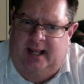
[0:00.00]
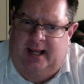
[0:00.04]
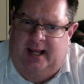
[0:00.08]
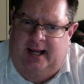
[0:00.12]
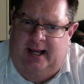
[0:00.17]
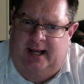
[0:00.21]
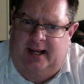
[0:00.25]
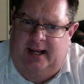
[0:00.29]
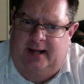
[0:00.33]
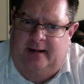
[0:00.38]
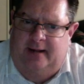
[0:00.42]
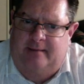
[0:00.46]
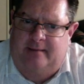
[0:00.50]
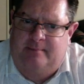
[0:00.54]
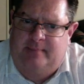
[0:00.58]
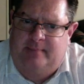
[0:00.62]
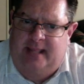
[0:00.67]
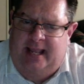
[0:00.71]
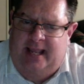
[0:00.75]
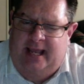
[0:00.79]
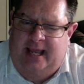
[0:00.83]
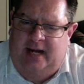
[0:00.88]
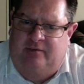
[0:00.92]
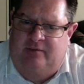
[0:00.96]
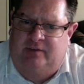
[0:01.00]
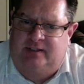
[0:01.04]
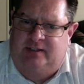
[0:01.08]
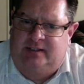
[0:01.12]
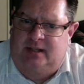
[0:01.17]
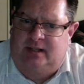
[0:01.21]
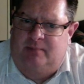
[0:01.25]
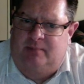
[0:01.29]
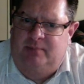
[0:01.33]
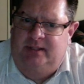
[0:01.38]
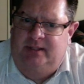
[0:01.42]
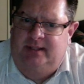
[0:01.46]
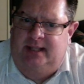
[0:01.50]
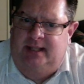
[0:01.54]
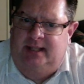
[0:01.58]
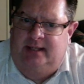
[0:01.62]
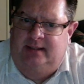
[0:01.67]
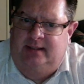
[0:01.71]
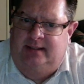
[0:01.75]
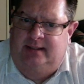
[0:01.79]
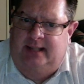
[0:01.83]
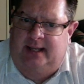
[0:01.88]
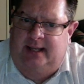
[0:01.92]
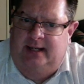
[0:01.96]
Um, and if it's something
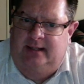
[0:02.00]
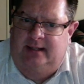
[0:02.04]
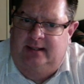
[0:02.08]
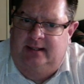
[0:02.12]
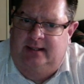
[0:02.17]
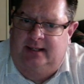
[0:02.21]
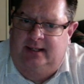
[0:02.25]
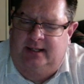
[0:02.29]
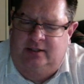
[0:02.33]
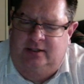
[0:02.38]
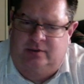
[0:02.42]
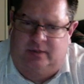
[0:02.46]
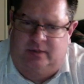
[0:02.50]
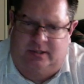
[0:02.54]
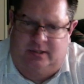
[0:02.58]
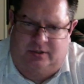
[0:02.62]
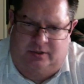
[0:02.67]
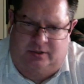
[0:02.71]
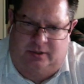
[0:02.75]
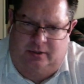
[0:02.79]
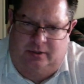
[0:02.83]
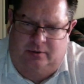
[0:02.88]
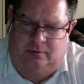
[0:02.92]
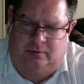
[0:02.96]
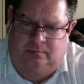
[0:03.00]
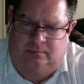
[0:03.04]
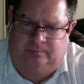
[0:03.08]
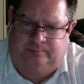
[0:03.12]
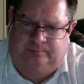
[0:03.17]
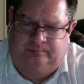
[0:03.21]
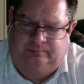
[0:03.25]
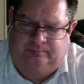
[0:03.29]
that that interests you,